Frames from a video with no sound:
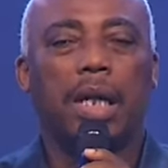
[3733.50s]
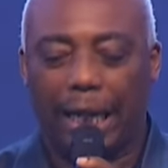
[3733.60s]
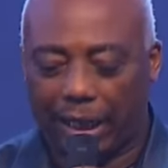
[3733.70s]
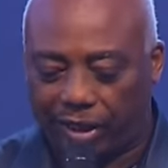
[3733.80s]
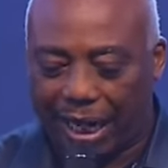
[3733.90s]

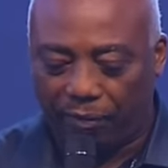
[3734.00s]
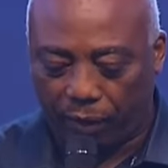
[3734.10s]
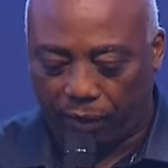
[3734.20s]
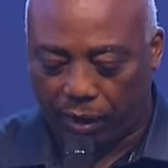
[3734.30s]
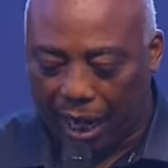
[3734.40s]
It's time
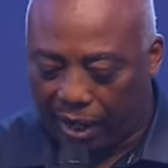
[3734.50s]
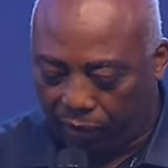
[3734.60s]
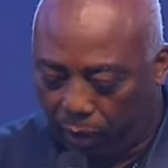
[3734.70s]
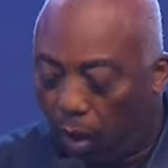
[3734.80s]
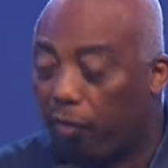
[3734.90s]
for tithe
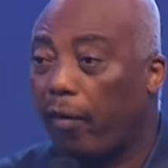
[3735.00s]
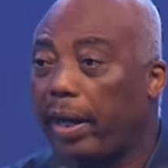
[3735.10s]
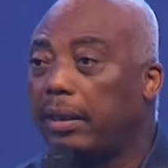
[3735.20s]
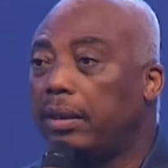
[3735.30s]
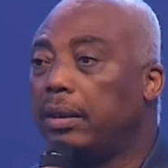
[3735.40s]
and
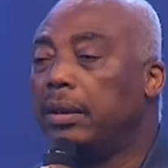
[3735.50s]
offering.